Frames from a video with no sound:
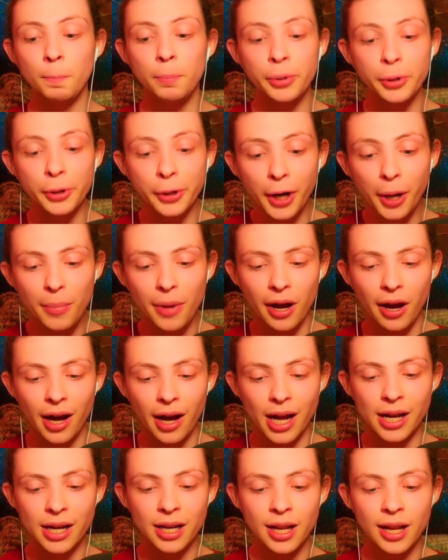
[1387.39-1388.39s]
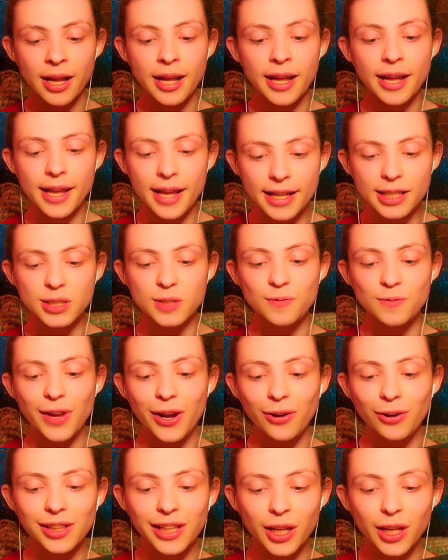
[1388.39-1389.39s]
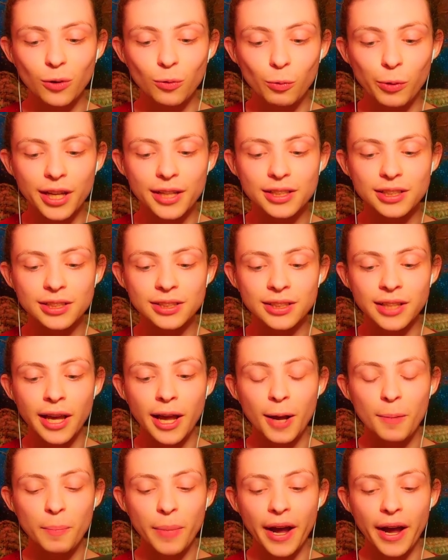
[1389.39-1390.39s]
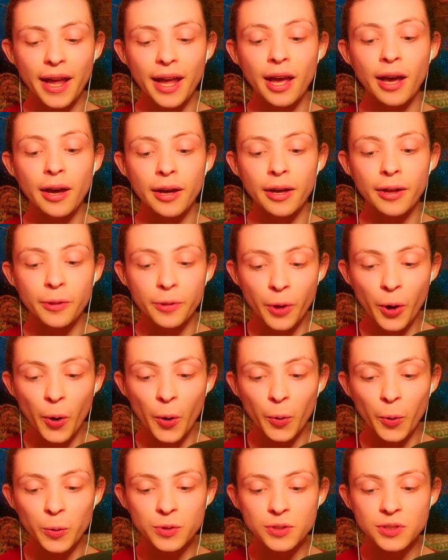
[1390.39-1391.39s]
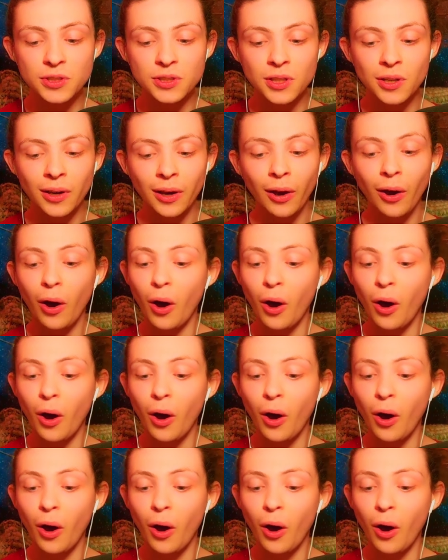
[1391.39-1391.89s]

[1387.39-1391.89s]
Brahman is verily reached by those,